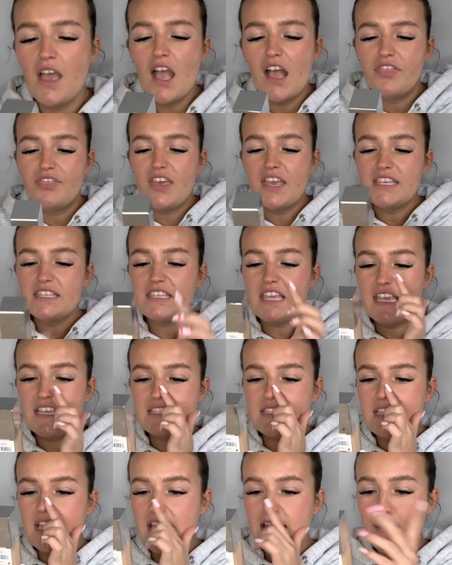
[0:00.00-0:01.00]
This is
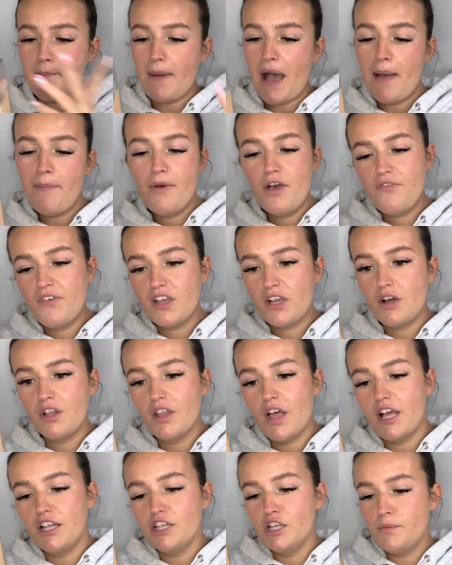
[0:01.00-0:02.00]
the My Perfect Colour
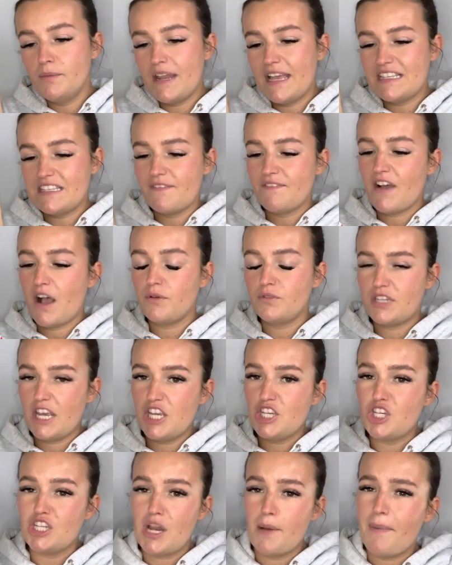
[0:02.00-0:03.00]
Illuminating
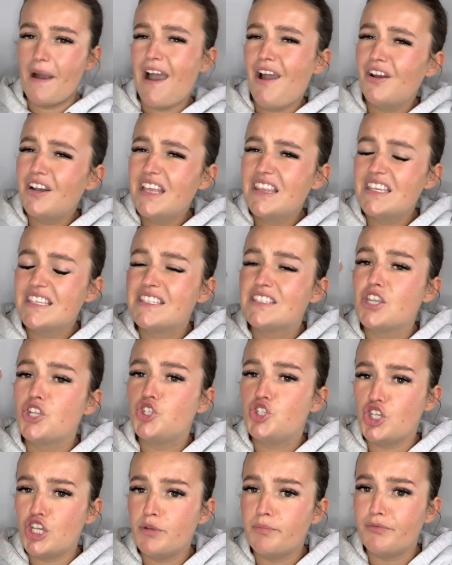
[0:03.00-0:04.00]
Foundation. Apparently this is a
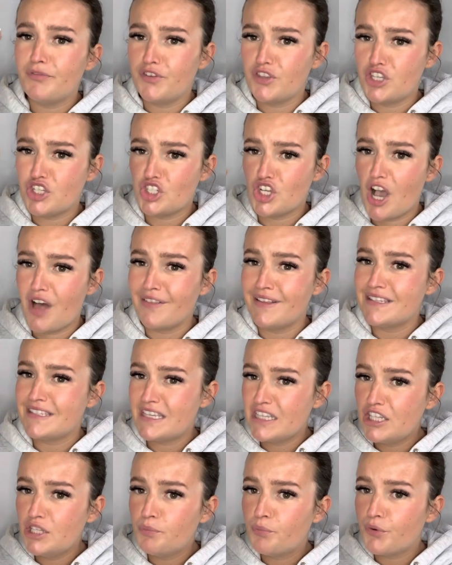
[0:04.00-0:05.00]
dupe for the Charlotte
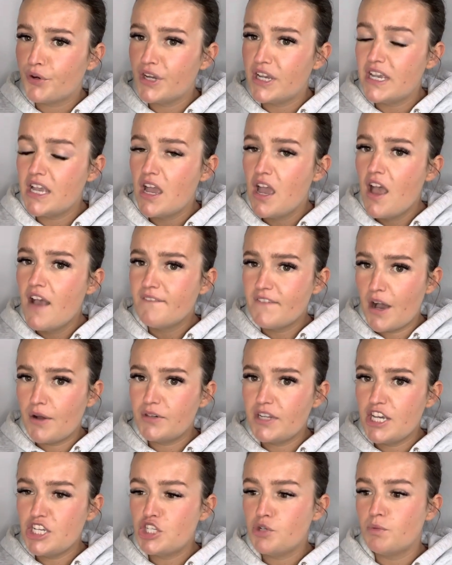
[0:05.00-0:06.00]
Tilbury
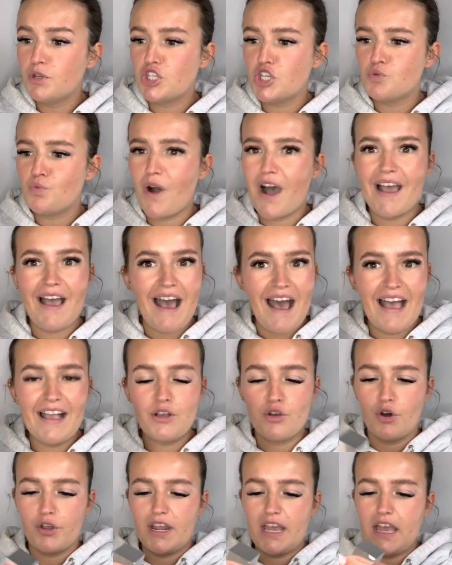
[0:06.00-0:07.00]
foundation, which is why I
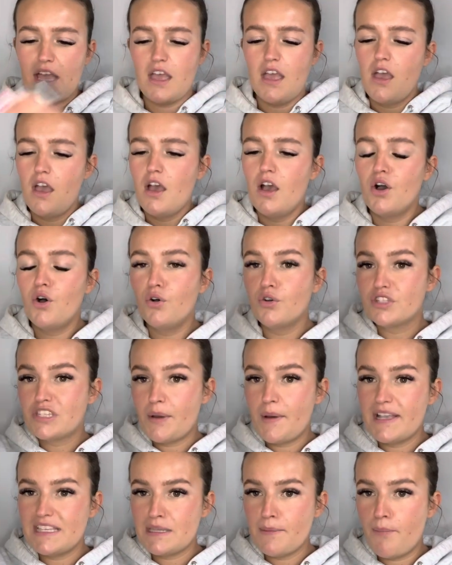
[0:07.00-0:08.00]
got it. Also,
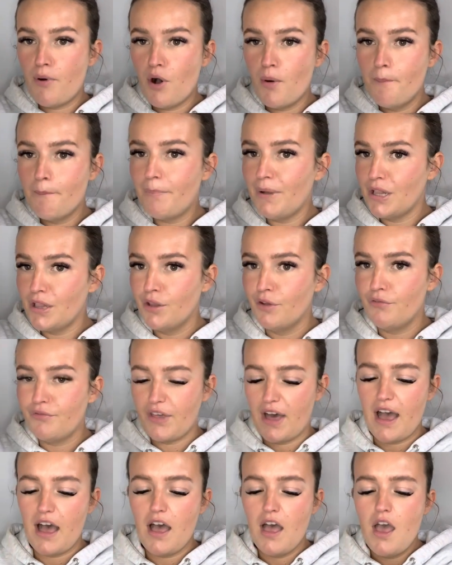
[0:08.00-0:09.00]
it's a pump, I love
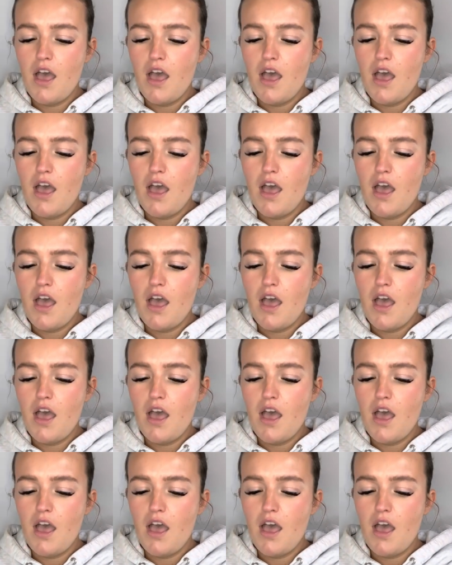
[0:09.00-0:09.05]
that.